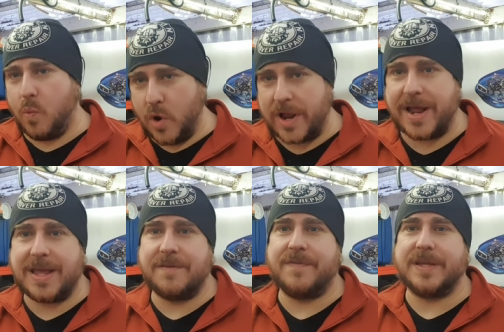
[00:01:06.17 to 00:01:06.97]
Would I
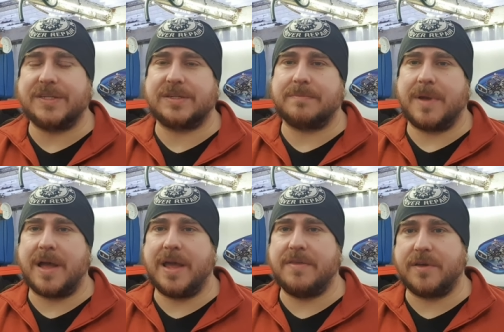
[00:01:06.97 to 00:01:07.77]
give this
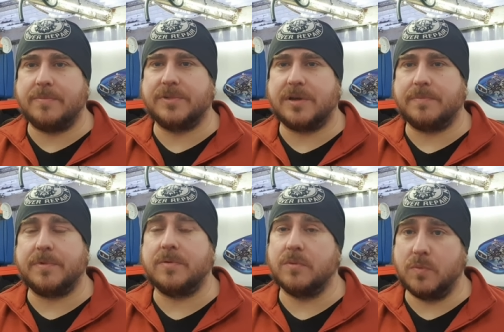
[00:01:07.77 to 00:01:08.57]
my thumbs up?
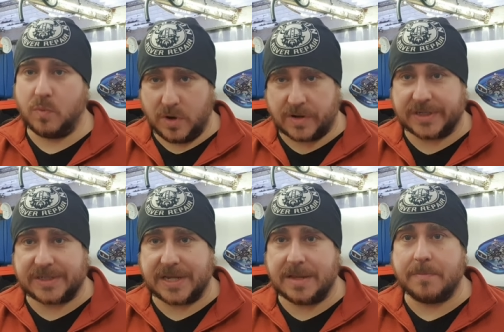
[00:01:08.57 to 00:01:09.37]
We're going to
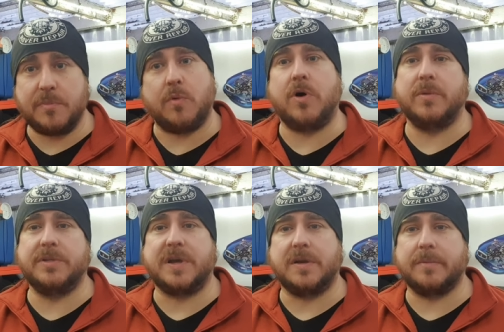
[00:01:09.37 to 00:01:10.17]
see. But what are
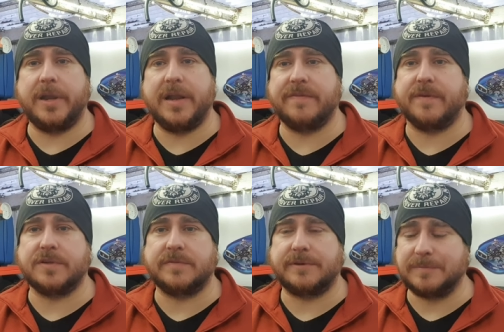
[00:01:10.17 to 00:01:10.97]
we talking about here
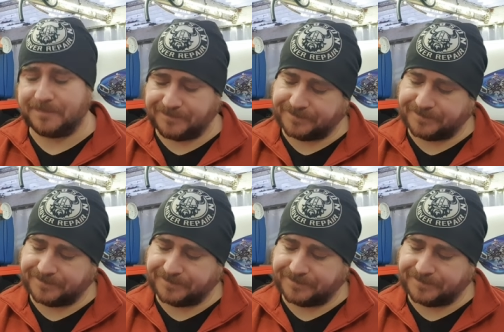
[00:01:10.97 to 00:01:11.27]
first of all?